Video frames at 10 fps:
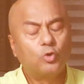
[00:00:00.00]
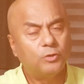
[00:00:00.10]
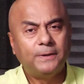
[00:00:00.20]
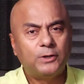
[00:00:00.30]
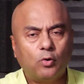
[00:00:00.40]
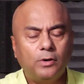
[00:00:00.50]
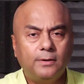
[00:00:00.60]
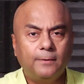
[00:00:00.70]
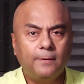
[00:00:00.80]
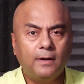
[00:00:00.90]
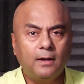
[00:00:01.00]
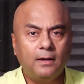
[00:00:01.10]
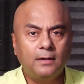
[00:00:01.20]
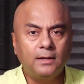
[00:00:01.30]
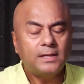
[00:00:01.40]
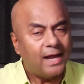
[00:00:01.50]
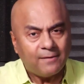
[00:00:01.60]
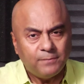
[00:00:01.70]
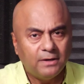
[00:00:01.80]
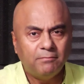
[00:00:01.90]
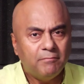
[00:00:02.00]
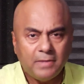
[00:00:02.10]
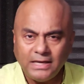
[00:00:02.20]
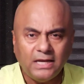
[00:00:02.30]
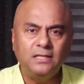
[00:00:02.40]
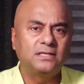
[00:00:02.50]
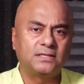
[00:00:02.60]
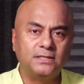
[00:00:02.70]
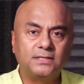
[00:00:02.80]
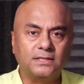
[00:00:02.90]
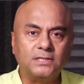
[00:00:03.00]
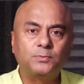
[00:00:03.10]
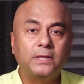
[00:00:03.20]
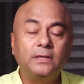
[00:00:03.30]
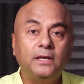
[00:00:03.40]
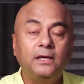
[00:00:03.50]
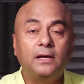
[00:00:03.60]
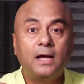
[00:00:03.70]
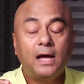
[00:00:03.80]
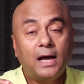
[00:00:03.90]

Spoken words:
Truth be told, there have been many instances when the